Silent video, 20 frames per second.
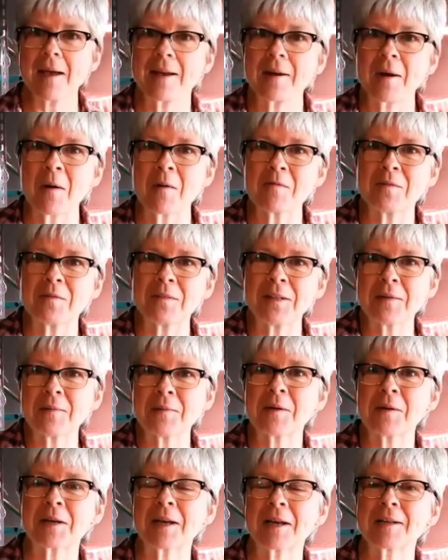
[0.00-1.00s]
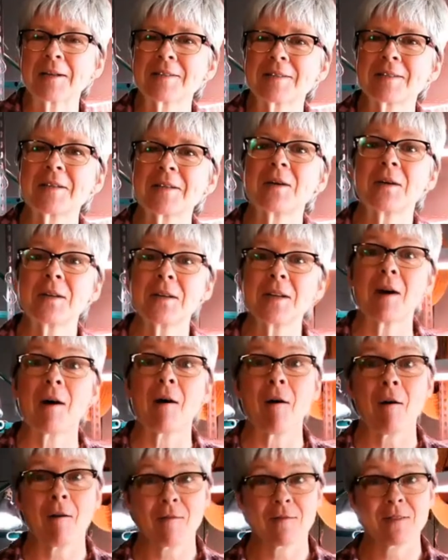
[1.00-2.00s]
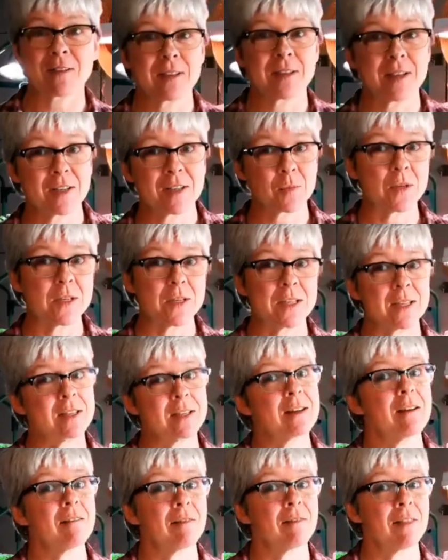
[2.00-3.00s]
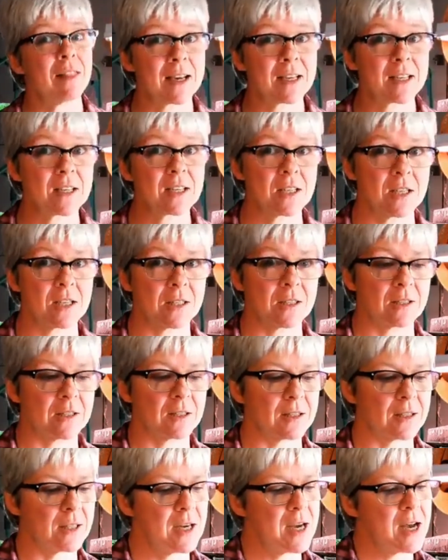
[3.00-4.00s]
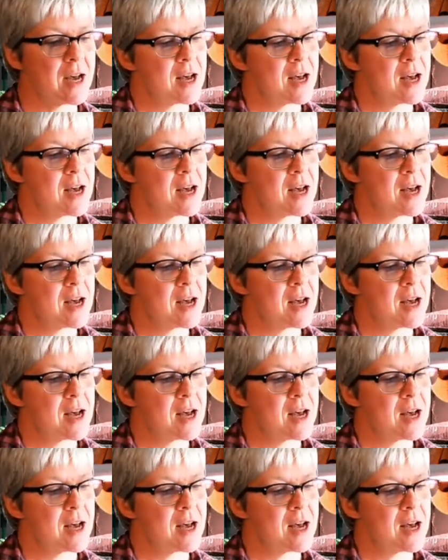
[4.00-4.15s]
and hopefully we'll get as good a harvest as we did last year.